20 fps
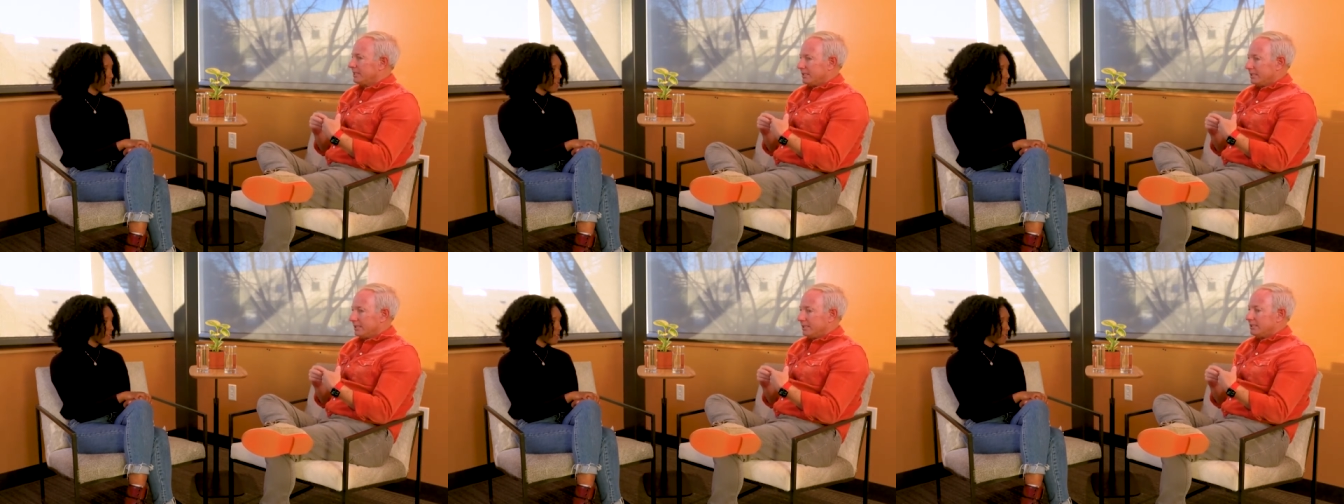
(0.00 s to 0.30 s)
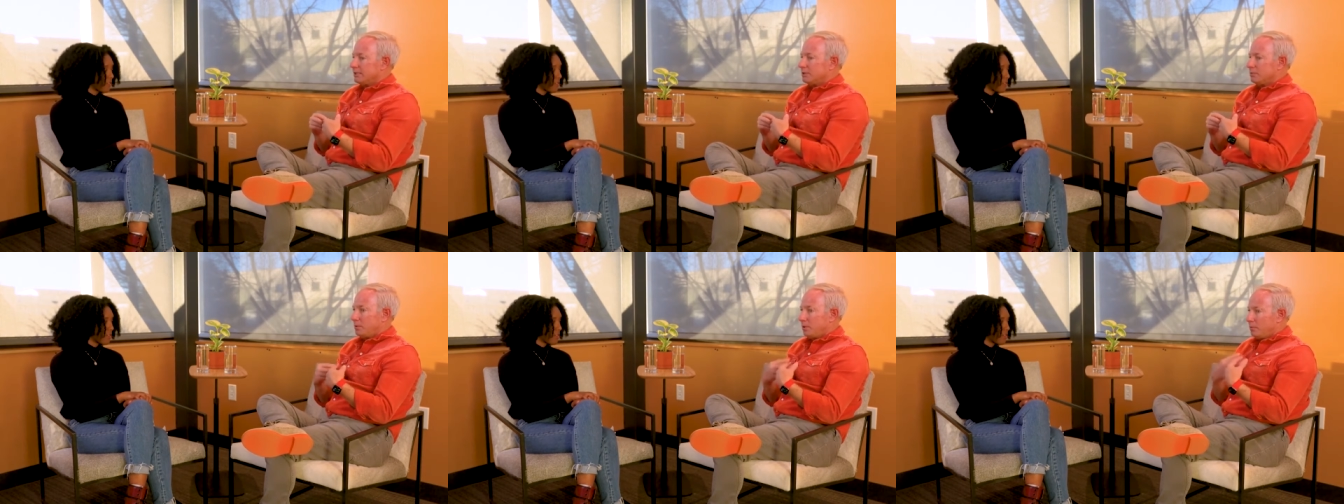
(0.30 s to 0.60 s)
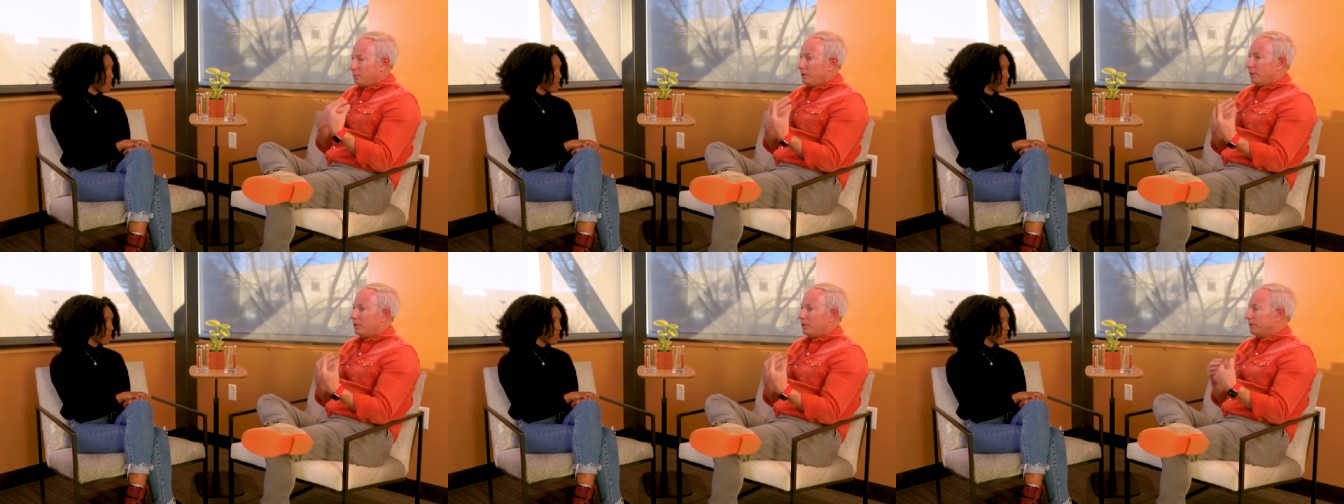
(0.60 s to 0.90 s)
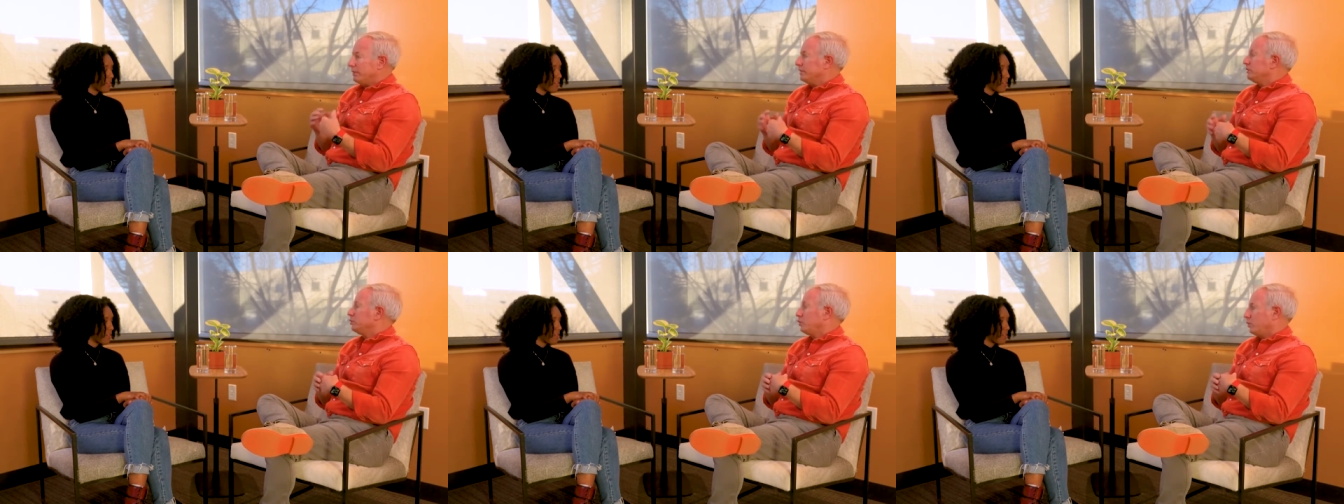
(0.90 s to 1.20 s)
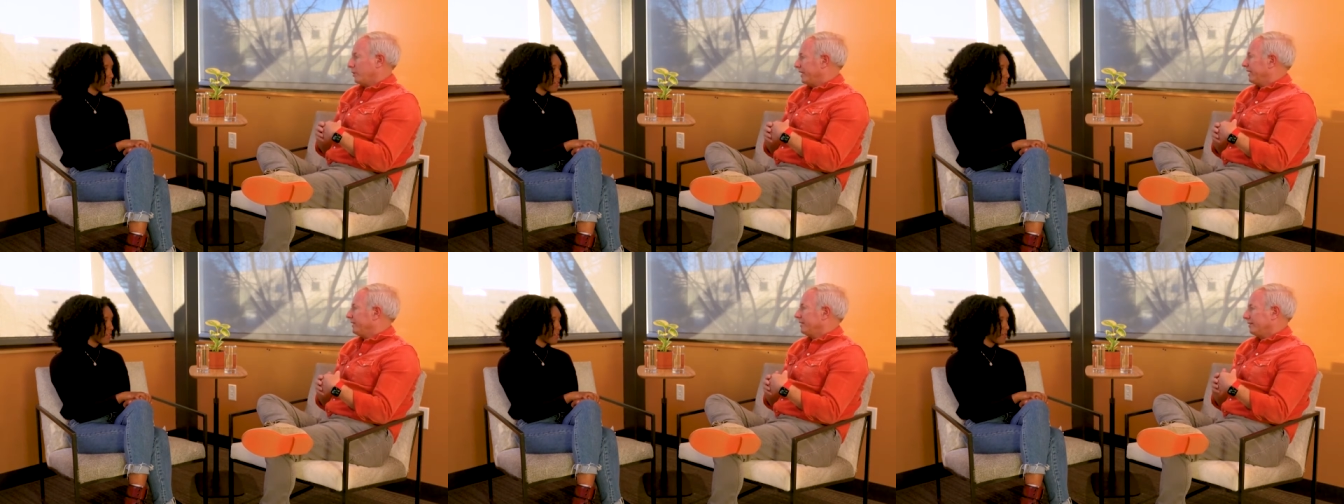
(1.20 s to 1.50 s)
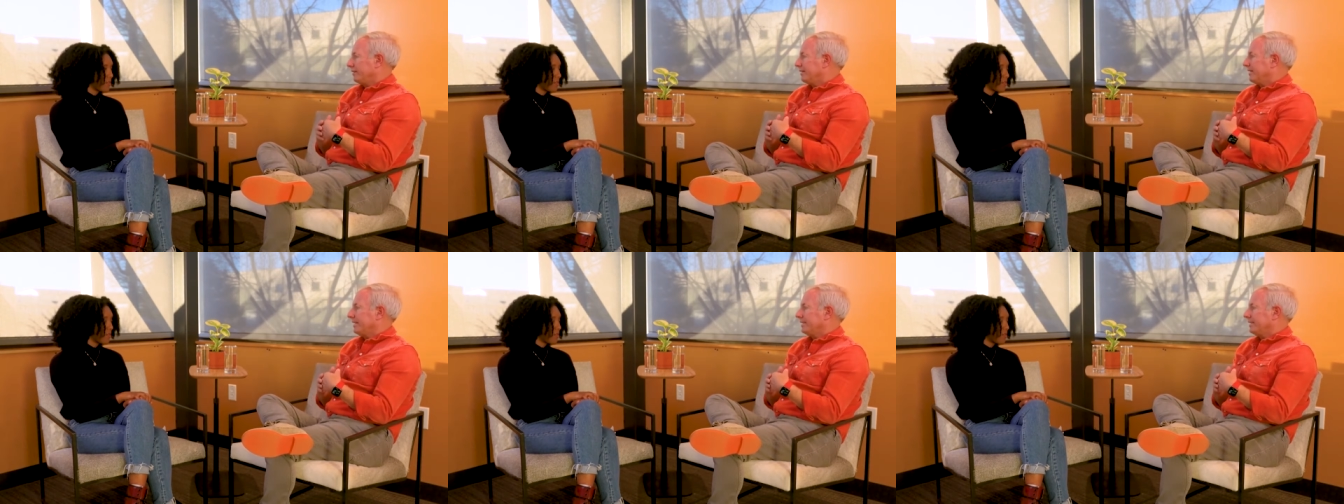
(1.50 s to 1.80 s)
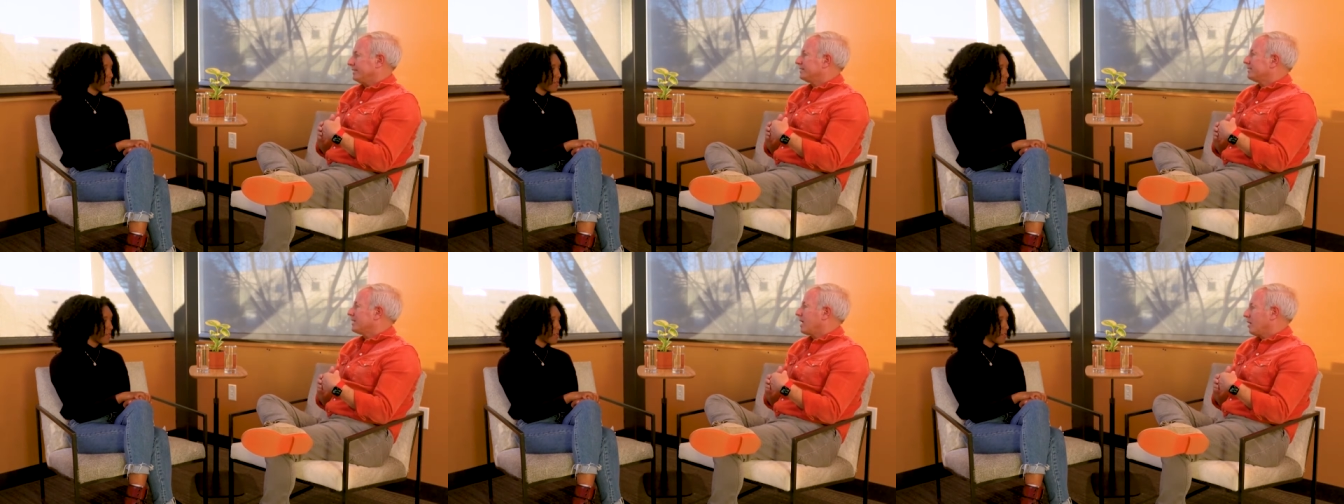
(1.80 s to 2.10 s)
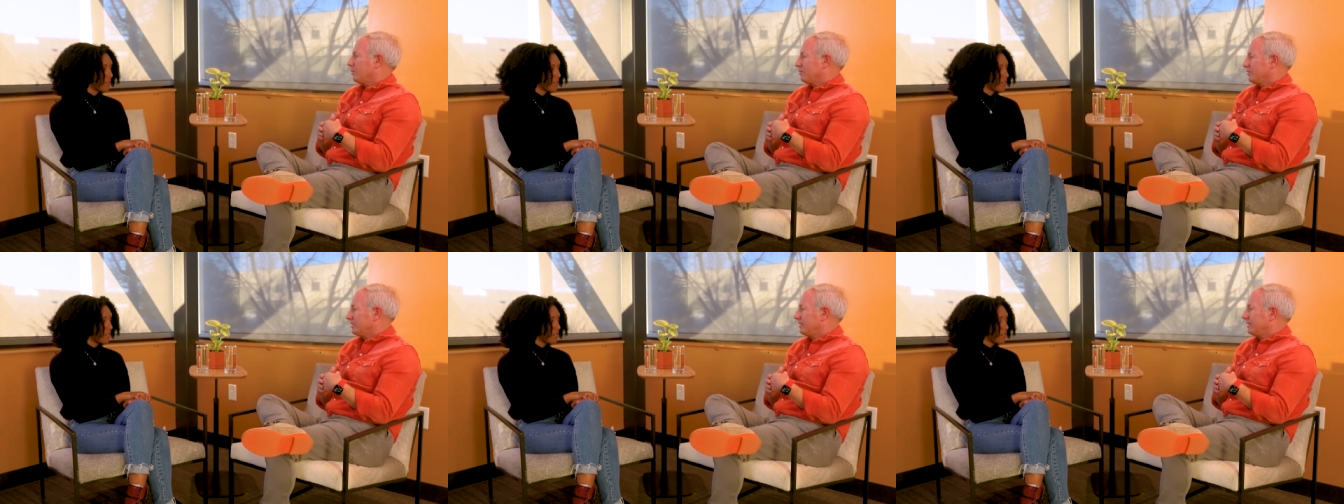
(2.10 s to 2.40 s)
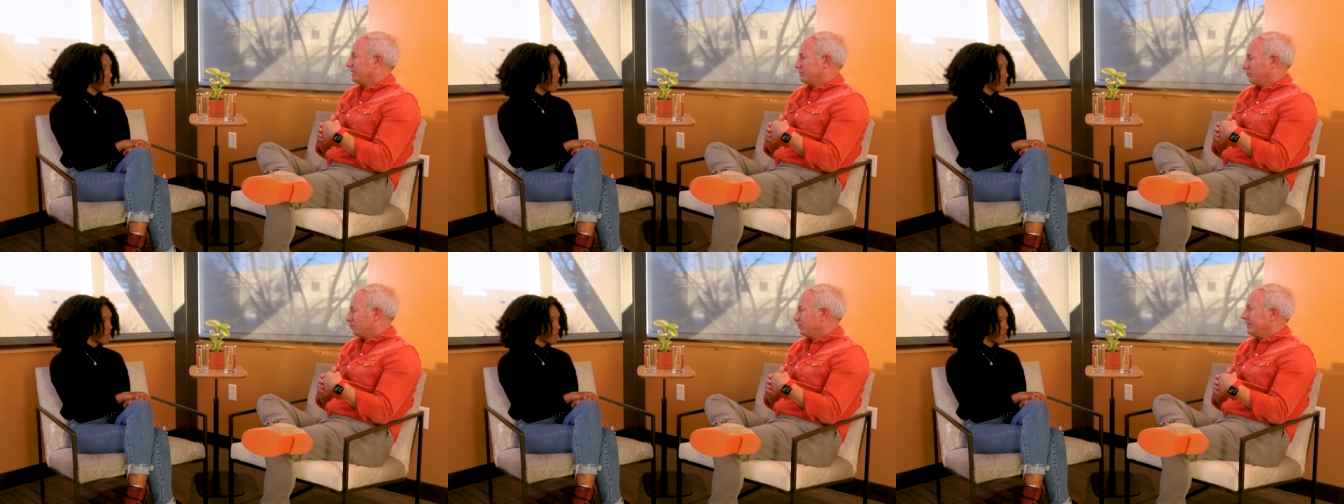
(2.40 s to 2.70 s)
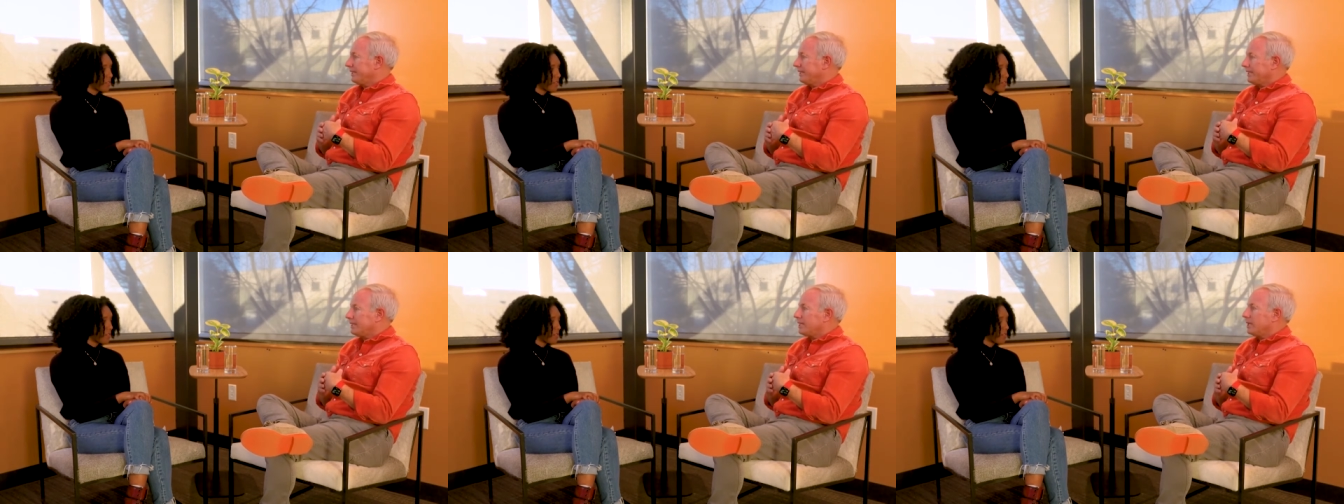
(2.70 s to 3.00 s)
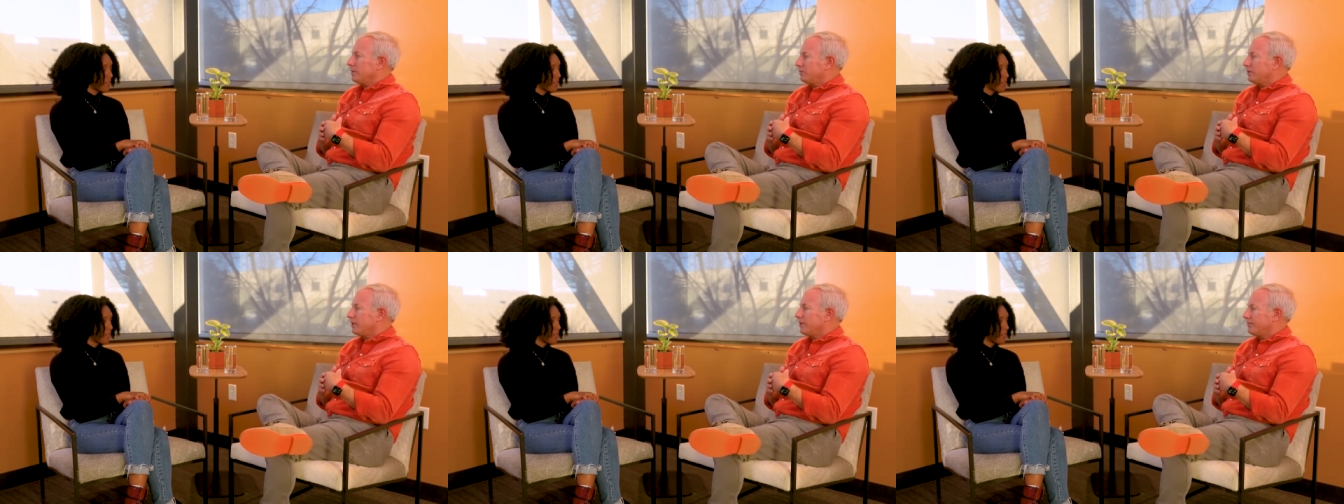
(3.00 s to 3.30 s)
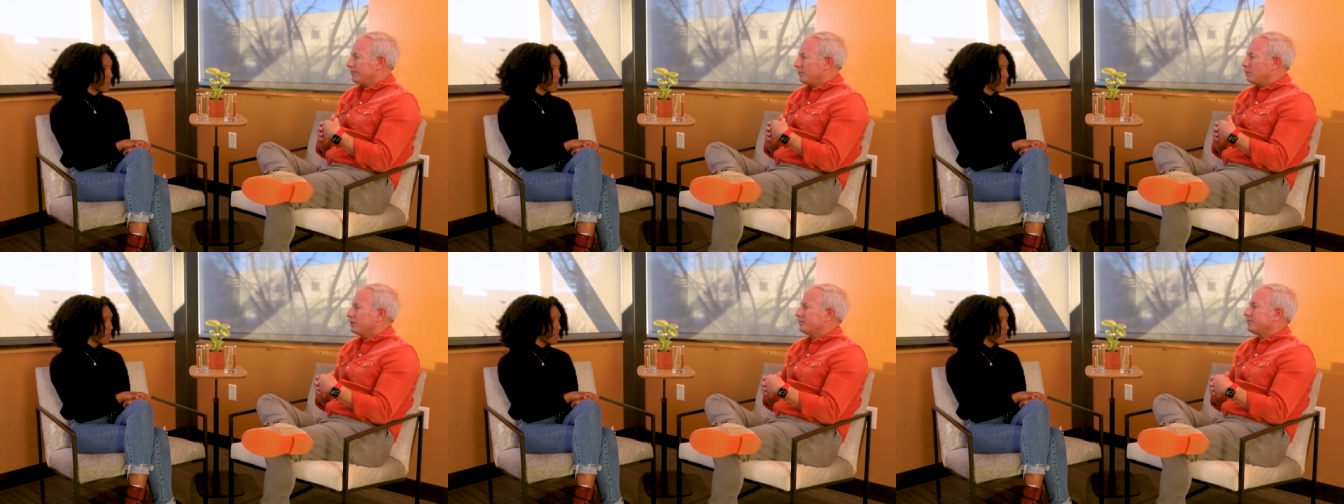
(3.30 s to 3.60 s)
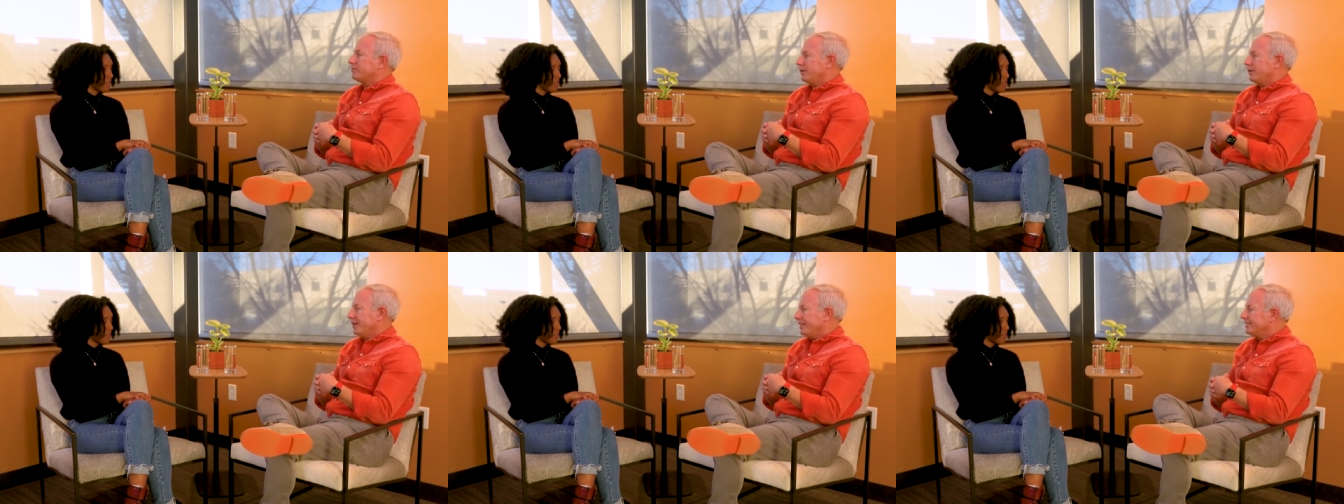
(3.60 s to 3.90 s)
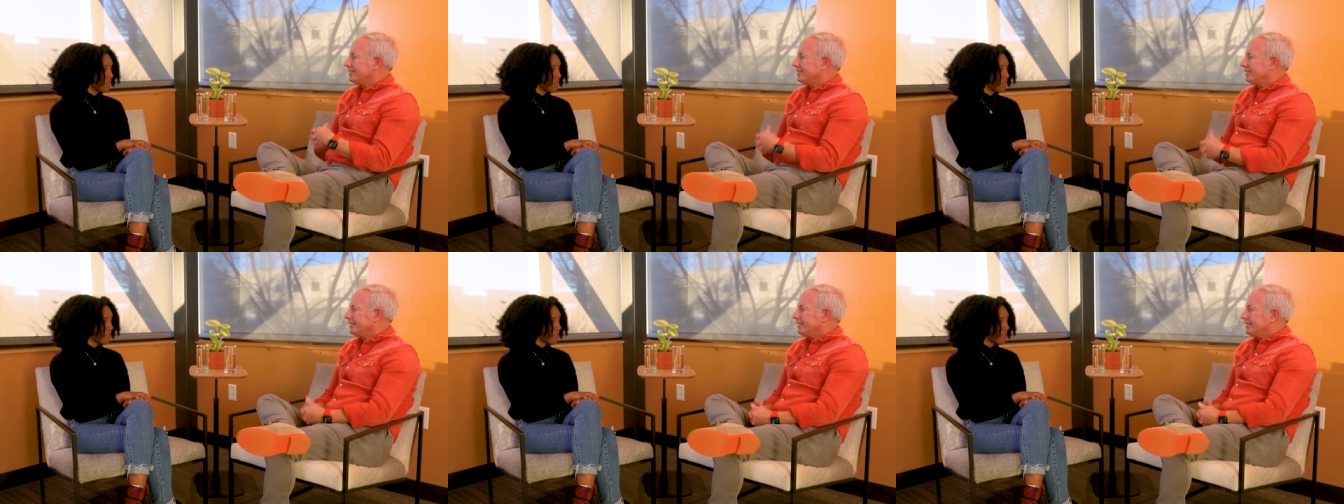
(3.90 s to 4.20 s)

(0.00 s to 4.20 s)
is people are enjoying their landscapes, and it's really come to the forefront.